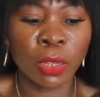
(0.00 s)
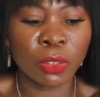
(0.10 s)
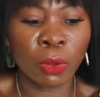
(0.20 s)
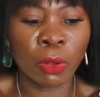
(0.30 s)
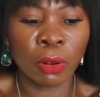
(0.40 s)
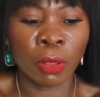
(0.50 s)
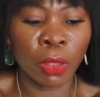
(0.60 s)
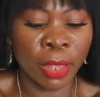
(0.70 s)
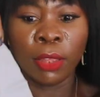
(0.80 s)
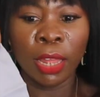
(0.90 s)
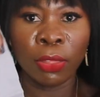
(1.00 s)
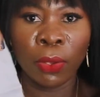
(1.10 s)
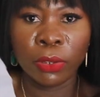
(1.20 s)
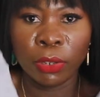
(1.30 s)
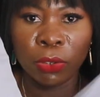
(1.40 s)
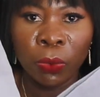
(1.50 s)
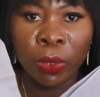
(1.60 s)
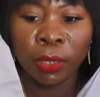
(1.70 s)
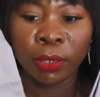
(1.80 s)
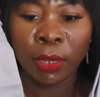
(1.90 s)
It's not gonna get dirty so
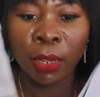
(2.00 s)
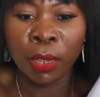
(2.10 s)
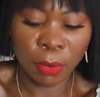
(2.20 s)
easily.